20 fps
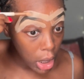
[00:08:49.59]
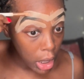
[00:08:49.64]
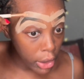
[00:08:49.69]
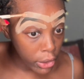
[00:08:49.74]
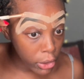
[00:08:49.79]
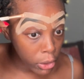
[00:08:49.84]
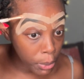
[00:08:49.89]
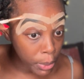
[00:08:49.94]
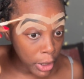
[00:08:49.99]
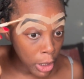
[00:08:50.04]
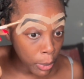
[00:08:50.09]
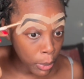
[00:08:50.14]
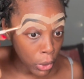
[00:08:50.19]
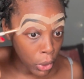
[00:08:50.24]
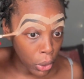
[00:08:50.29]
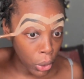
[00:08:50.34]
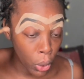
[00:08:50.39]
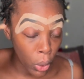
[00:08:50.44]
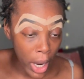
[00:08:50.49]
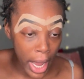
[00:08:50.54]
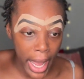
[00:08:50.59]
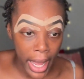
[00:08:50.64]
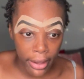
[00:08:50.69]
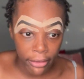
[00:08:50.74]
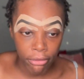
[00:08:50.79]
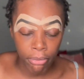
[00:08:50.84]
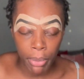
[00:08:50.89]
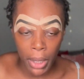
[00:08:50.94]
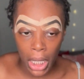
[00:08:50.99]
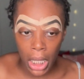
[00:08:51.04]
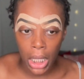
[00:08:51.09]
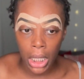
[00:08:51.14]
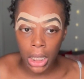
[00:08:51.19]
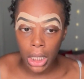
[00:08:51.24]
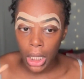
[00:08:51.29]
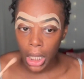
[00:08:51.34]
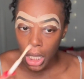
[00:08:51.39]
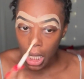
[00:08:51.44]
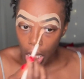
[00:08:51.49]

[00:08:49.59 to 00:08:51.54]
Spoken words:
other people who have been